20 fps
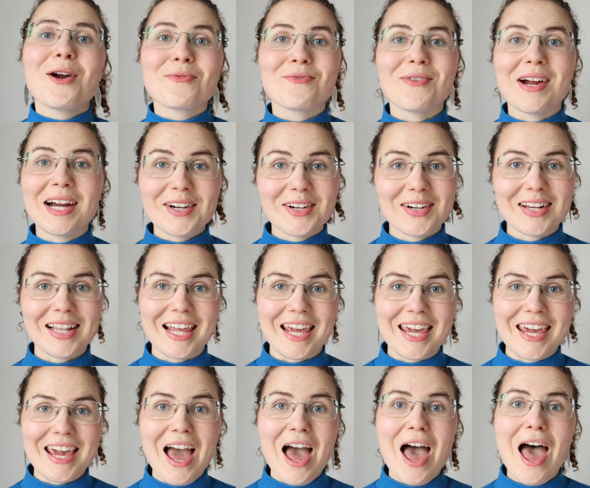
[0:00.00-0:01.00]

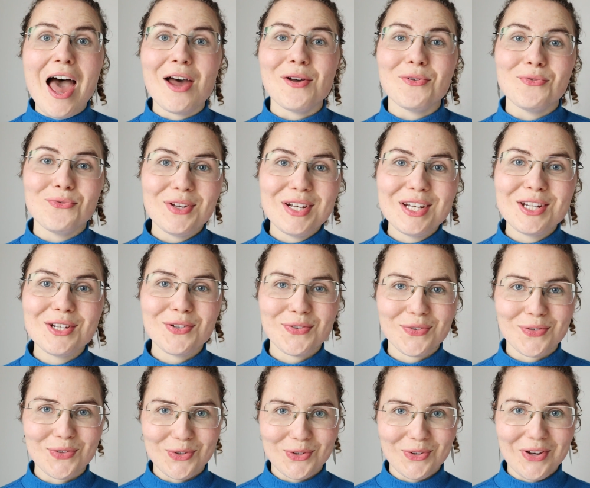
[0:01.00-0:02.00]
Regularly have Finnish
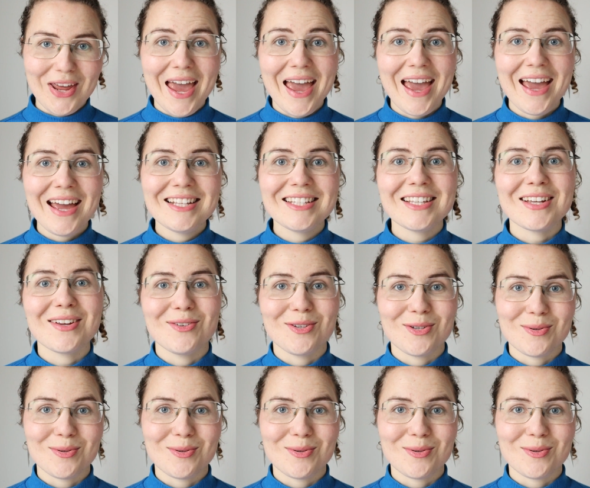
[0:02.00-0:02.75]
food as a